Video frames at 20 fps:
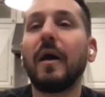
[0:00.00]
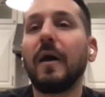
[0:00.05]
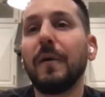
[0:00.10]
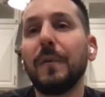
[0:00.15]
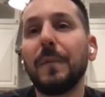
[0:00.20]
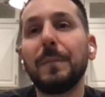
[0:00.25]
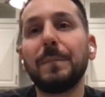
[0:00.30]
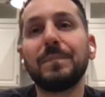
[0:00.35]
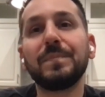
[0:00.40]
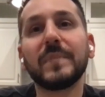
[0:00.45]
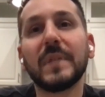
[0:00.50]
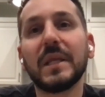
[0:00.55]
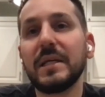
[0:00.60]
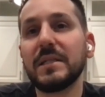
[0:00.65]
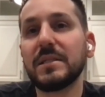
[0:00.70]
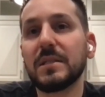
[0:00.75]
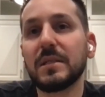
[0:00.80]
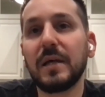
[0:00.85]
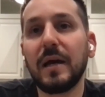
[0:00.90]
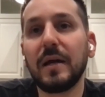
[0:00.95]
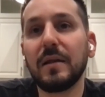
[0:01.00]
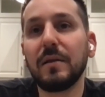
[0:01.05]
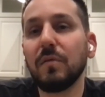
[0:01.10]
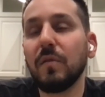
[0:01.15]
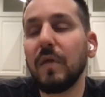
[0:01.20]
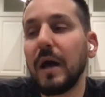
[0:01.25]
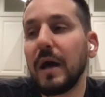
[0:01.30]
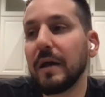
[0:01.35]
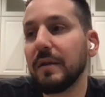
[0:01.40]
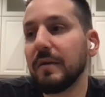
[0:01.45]
um, it's got a
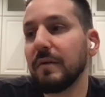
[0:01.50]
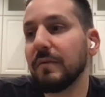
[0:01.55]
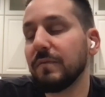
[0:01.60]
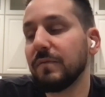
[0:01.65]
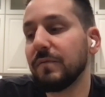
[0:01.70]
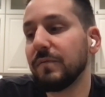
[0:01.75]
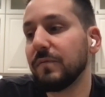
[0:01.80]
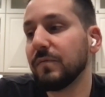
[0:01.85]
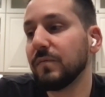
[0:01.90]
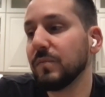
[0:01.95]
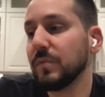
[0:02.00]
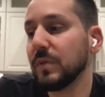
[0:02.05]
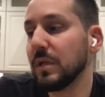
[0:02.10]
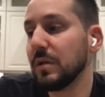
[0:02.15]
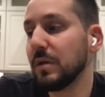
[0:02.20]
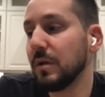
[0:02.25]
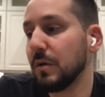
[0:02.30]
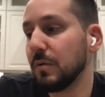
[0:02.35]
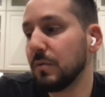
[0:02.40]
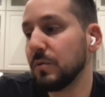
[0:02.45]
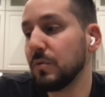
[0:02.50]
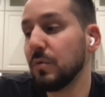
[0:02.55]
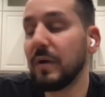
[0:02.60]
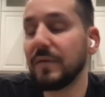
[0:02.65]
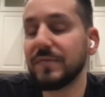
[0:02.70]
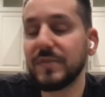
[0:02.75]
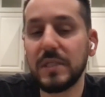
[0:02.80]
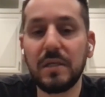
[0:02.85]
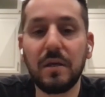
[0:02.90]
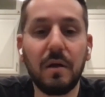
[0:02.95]
lot of, you know,
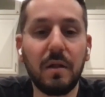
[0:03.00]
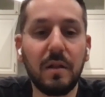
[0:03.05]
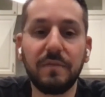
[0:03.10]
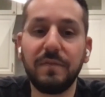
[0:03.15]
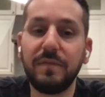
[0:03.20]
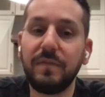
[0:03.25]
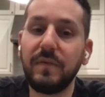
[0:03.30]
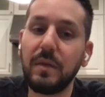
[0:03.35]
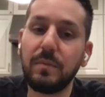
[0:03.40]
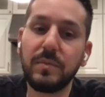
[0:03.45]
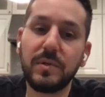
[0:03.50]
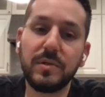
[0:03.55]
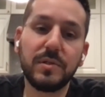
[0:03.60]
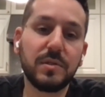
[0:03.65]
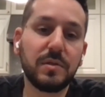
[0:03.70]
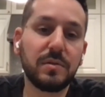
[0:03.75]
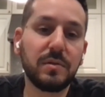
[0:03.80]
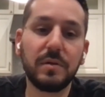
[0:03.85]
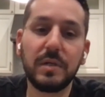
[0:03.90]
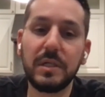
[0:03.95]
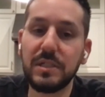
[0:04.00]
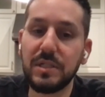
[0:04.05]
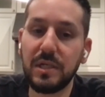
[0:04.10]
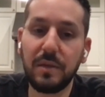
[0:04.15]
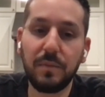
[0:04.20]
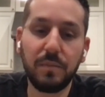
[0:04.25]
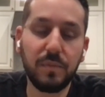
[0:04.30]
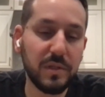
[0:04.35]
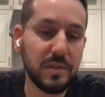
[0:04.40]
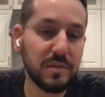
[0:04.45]
UFC Hall of Famers, current
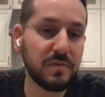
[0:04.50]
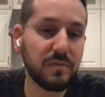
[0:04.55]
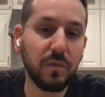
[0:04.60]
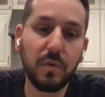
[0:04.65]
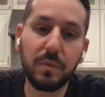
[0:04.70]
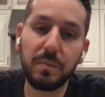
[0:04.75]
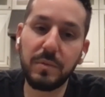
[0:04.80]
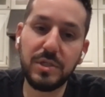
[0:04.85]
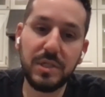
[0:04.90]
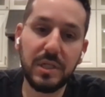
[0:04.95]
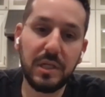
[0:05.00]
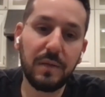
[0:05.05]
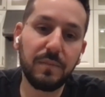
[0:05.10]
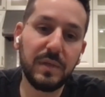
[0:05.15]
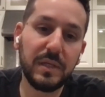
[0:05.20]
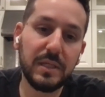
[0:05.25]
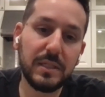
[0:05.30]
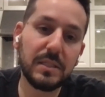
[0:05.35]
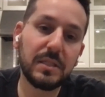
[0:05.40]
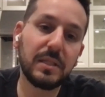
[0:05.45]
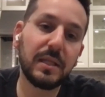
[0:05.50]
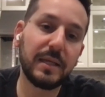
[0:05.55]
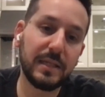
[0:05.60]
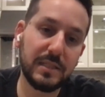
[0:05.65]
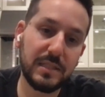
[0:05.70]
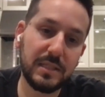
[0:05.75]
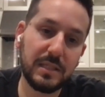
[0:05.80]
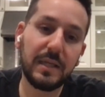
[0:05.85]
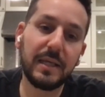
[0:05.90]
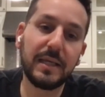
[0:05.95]
champions, former champions. Like
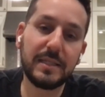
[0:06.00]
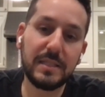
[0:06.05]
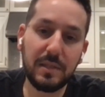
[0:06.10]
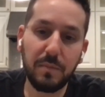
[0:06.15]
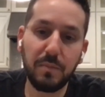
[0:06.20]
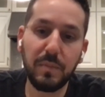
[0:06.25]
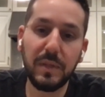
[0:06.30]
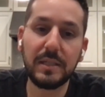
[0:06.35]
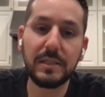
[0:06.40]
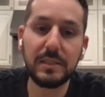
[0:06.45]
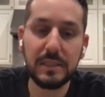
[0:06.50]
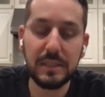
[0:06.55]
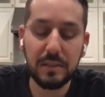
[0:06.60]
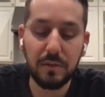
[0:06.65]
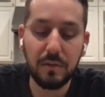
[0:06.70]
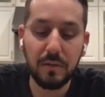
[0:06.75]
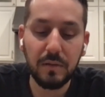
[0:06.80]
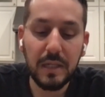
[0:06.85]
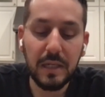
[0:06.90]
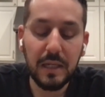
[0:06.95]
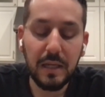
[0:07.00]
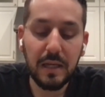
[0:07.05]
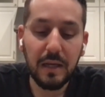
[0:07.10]
it's a, it's a big deal.